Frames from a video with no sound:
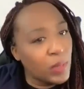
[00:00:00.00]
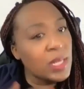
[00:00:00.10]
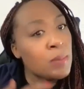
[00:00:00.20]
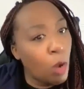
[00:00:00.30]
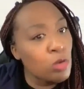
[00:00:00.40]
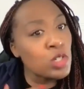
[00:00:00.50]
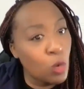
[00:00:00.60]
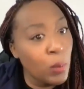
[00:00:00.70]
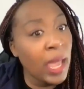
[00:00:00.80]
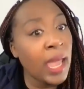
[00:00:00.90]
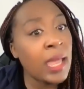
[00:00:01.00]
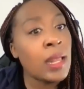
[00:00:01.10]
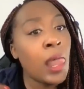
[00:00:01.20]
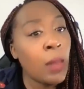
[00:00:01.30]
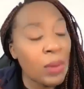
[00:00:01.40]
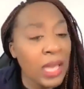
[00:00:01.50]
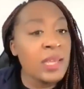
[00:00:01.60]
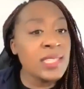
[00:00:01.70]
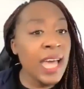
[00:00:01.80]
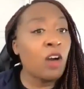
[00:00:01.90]
emotional pain, but it
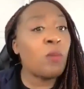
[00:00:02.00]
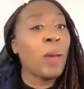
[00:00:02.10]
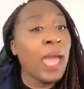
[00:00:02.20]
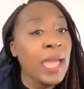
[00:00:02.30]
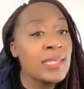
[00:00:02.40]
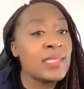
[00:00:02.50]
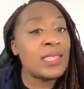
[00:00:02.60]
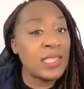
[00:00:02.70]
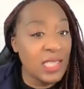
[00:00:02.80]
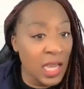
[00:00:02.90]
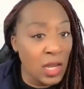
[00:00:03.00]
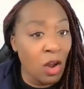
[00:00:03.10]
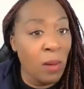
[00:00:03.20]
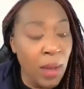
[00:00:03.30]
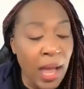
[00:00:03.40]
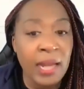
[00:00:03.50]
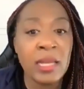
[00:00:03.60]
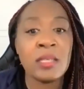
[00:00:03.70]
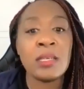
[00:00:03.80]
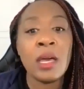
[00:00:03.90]
is how pain sits in our
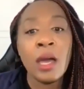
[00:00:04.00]
bodies.